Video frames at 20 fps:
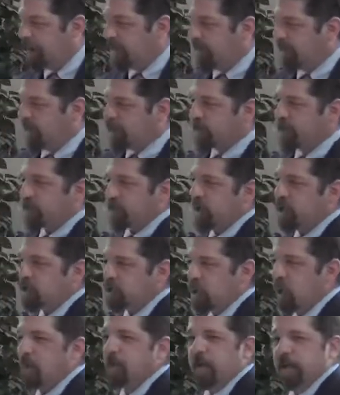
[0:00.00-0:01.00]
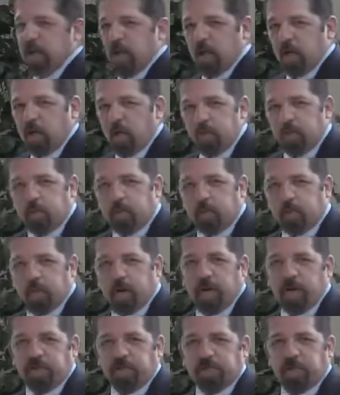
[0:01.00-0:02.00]
this is a sermon that Luther
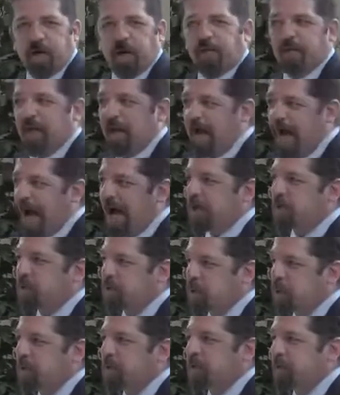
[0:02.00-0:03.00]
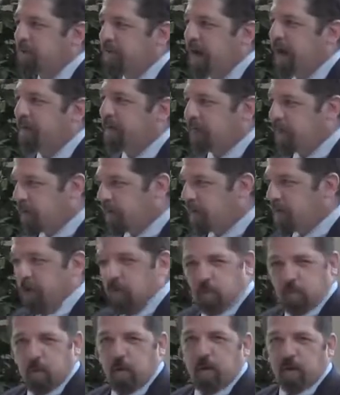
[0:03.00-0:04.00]
preached on the last words of David,
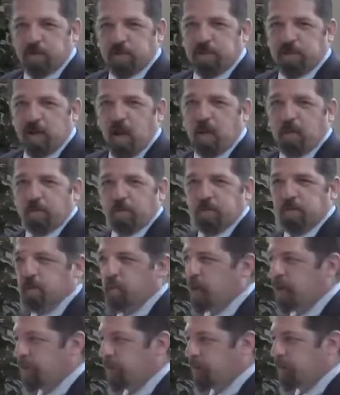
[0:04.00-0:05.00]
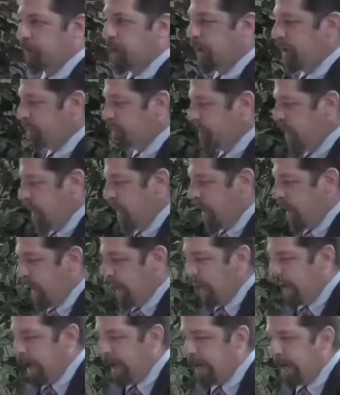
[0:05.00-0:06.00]
these words, Psalm 23.
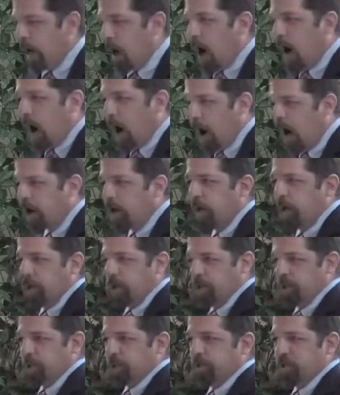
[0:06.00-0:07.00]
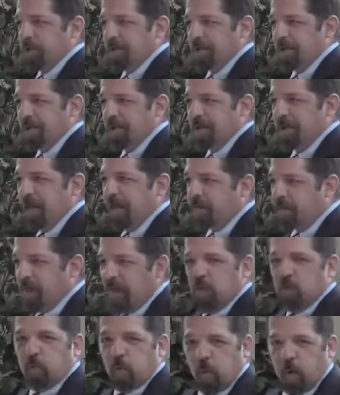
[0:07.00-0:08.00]
And he argues that
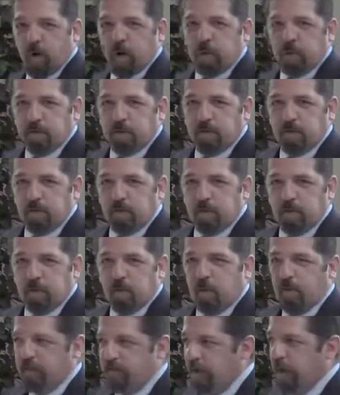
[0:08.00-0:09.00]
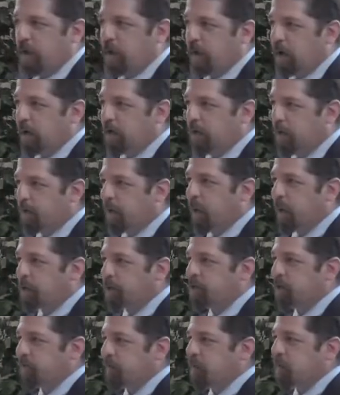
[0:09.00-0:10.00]
these words reveal the
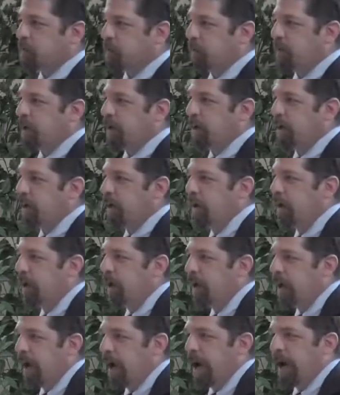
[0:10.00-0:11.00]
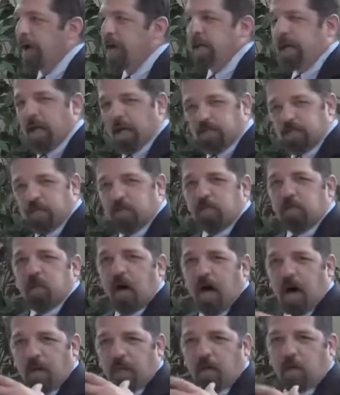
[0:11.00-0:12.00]
persons of the Trinity, and he gets into
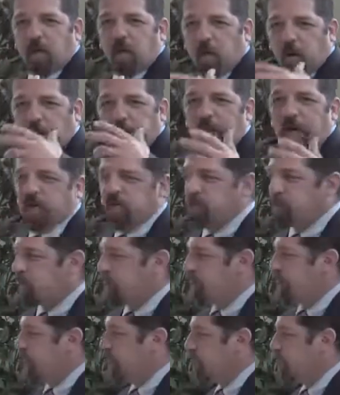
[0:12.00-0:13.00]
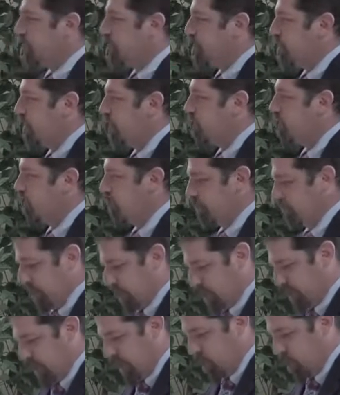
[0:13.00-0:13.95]
other Old Testament verses that prove this